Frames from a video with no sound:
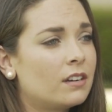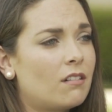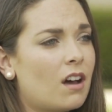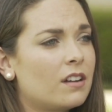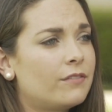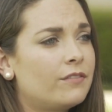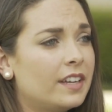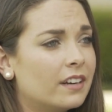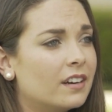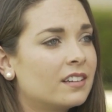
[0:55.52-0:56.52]
and a lot of
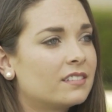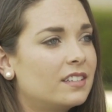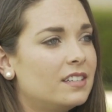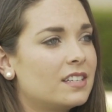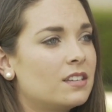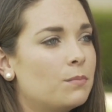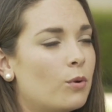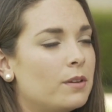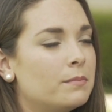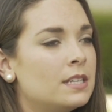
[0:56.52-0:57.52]
fear and
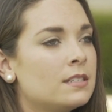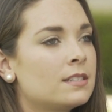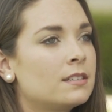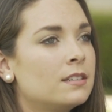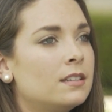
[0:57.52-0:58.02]
disappointment,